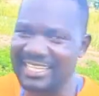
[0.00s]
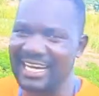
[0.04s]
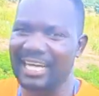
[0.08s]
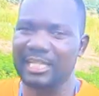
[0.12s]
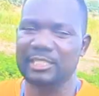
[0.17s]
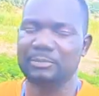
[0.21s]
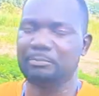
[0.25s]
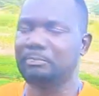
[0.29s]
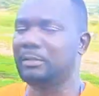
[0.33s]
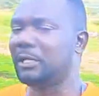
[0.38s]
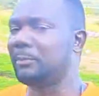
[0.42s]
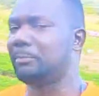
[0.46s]

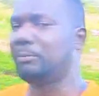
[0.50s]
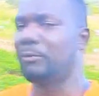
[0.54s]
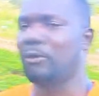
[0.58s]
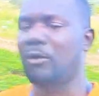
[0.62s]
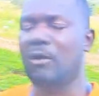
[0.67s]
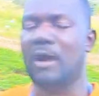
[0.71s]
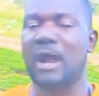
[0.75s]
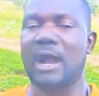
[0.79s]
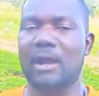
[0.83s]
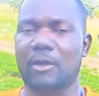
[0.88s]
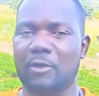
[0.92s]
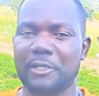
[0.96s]
that
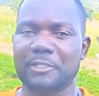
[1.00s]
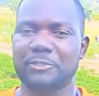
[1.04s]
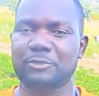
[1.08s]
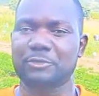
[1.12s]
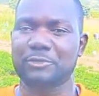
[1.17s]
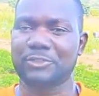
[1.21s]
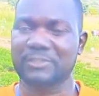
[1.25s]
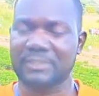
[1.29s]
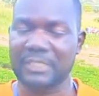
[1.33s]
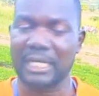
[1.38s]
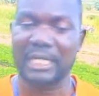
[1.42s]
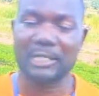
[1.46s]
people are going
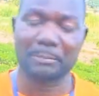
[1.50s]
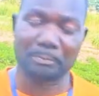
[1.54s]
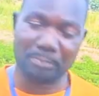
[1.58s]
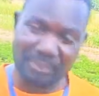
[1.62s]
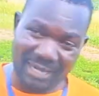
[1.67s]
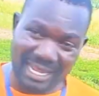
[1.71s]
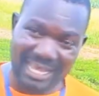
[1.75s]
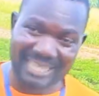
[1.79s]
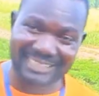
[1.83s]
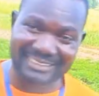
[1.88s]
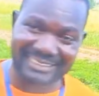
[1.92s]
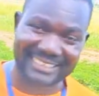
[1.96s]
to start
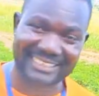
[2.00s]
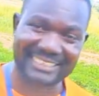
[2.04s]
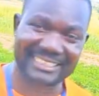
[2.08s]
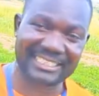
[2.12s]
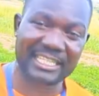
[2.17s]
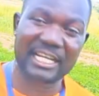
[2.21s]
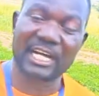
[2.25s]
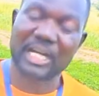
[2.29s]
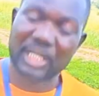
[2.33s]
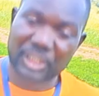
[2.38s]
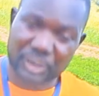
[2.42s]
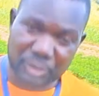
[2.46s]

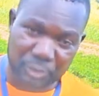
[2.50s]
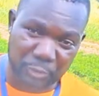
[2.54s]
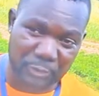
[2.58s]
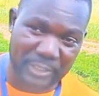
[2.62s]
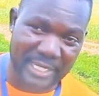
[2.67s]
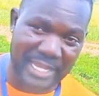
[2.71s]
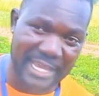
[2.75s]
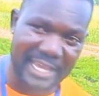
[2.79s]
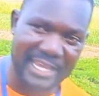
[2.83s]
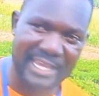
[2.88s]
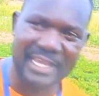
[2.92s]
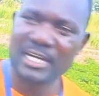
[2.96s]
planting
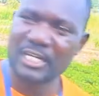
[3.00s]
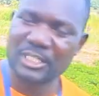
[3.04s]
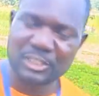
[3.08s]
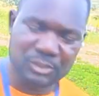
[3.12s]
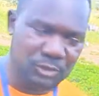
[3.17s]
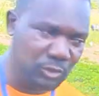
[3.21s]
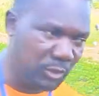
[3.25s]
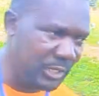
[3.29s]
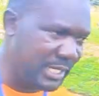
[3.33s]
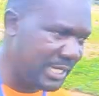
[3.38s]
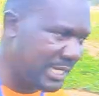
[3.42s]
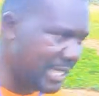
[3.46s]
today.
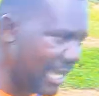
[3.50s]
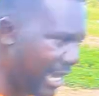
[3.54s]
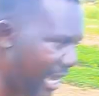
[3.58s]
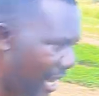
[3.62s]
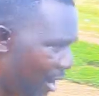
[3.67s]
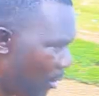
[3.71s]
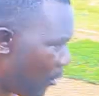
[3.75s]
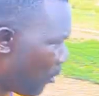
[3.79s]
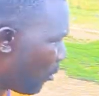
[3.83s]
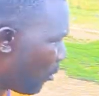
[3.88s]
So here